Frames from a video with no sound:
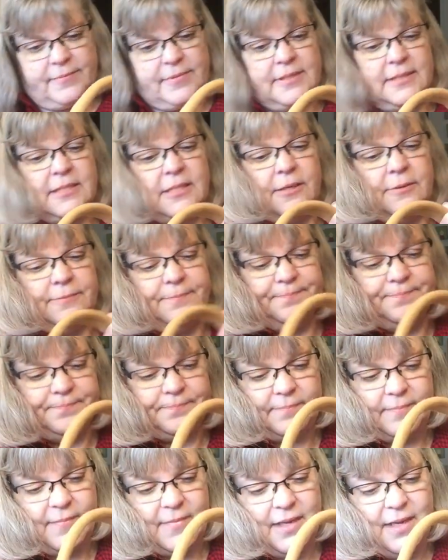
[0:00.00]
So,
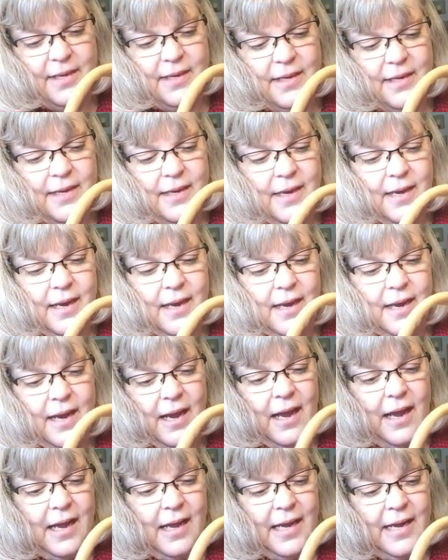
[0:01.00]

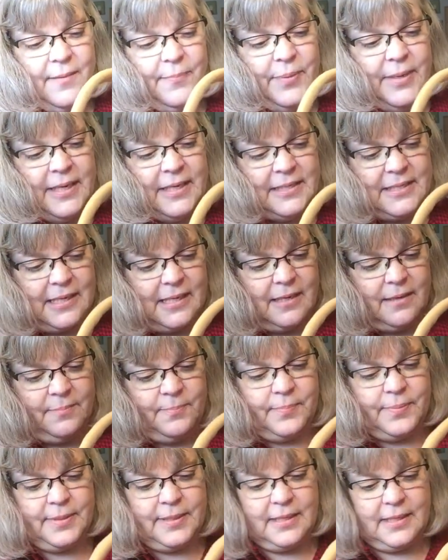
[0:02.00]
I picked up
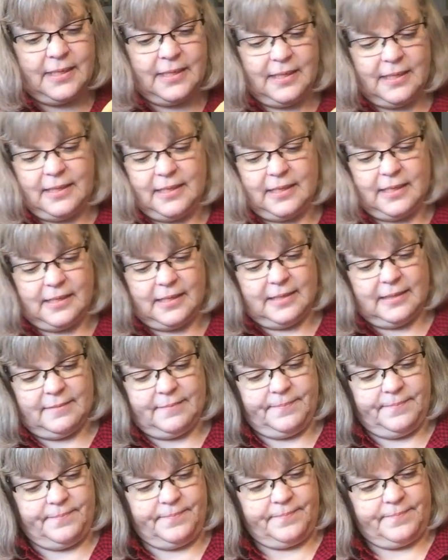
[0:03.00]

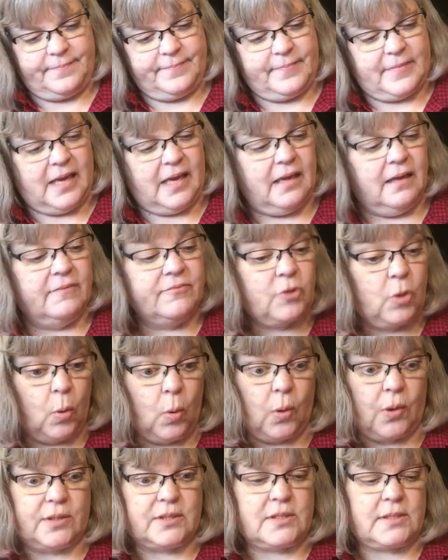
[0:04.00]
um, of
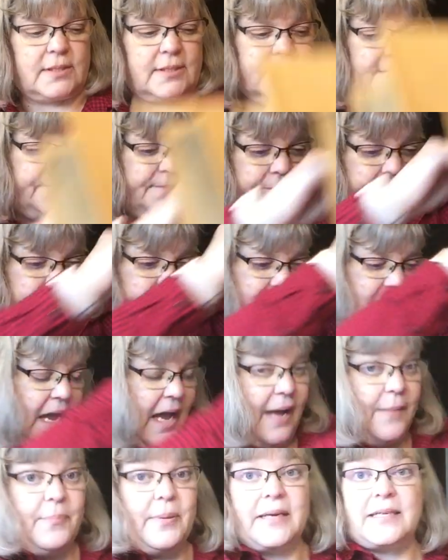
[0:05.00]
course,
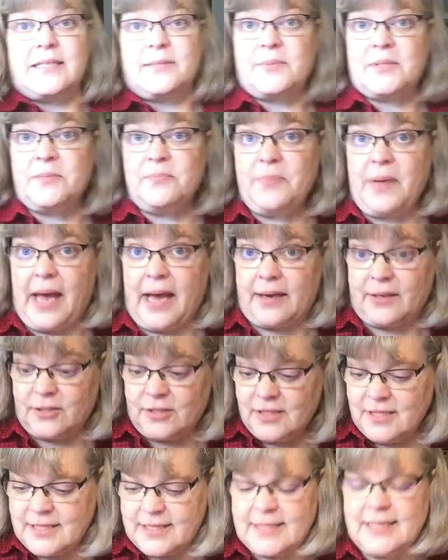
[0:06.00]
I picked up some
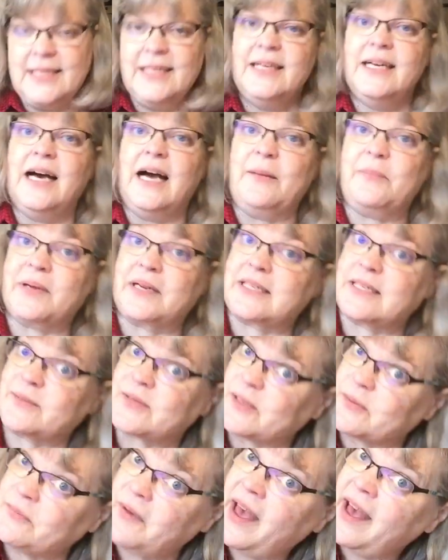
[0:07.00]
patterns, I picked up
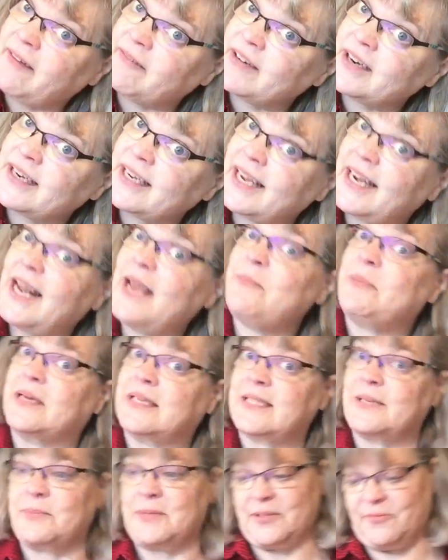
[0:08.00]
some fabric, and I
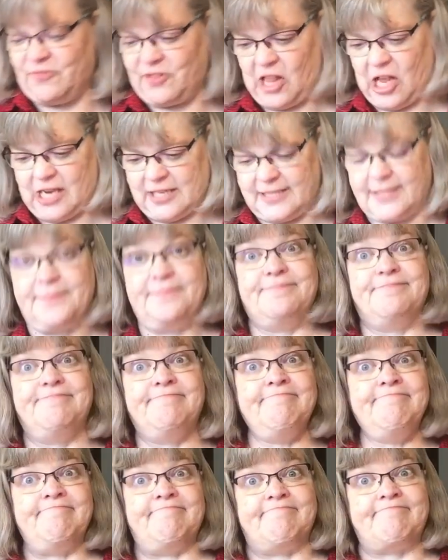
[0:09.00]
picked up some floss.
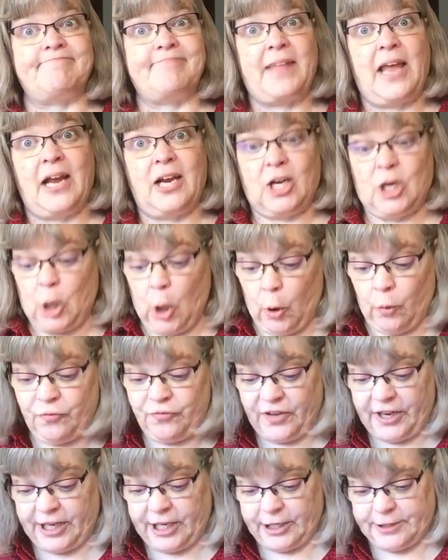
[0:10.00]
Hmm, go
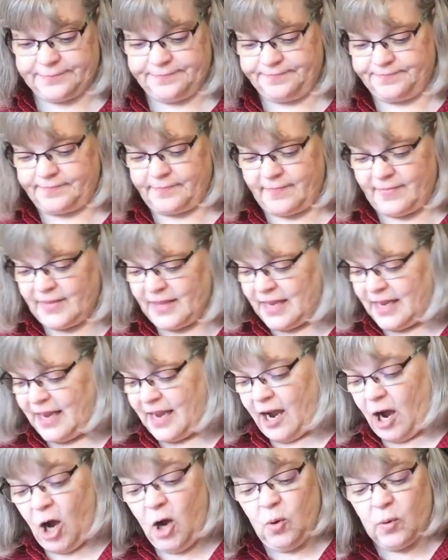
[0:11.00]
figure.
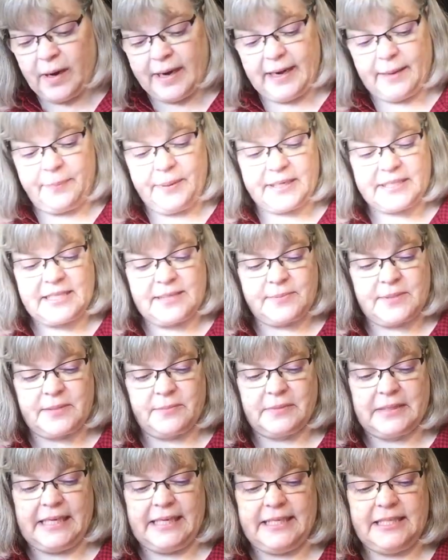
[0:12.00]
Oh, and I picked up some
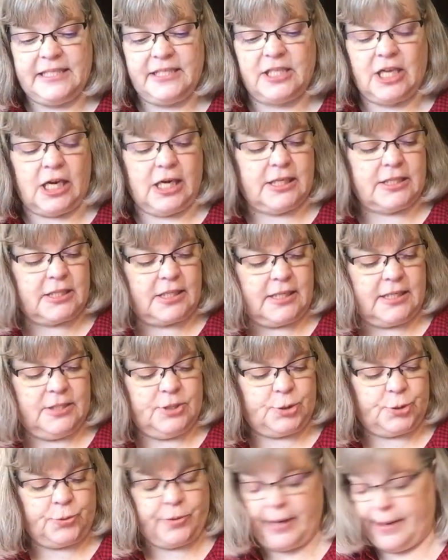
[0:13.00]
Lady Dot
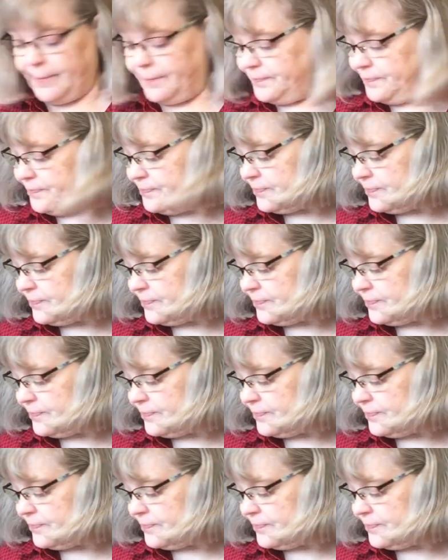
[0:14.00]
trim.